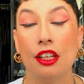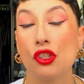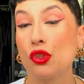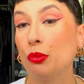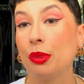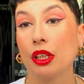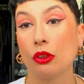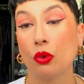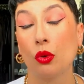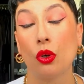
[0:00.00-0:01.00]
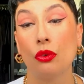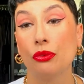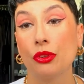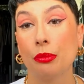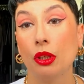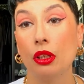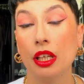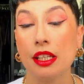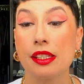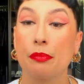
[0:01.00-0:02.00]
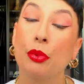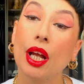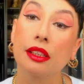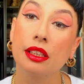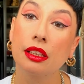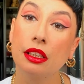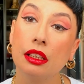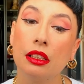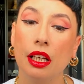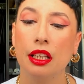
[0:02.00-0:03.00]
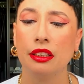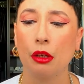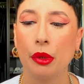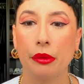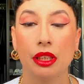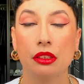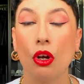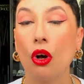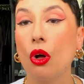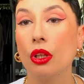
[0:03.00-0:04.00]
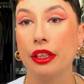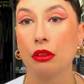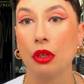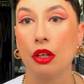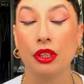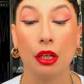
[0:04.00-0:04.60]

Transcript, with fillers: super comfortable, it's practical and I wear it all year round.